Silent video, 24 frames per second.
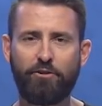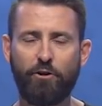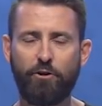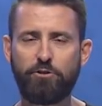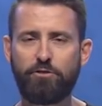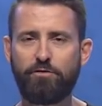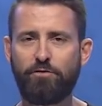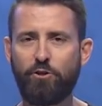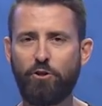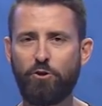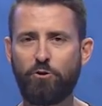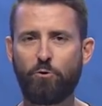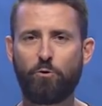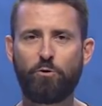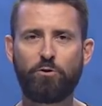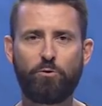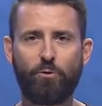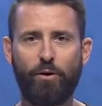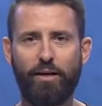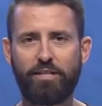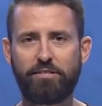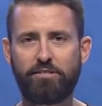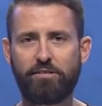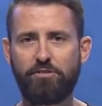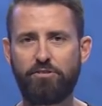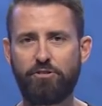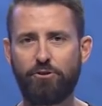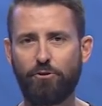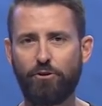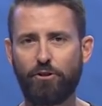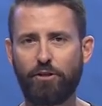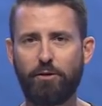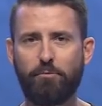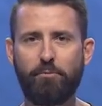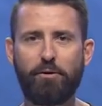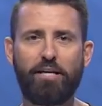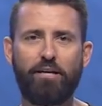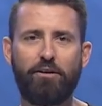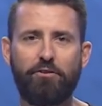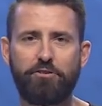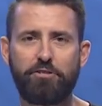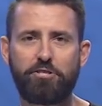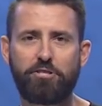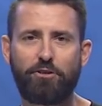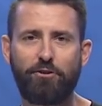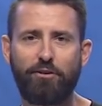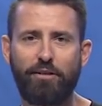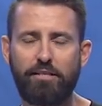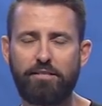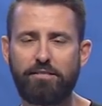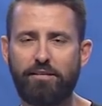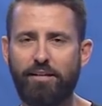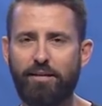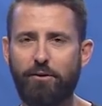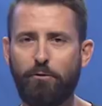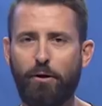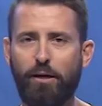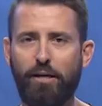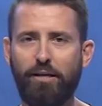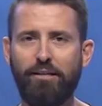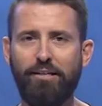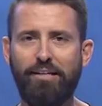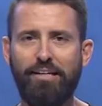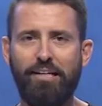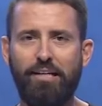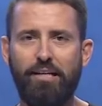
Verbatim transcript: those of you at Northwest, because you look at me on the screens anyway.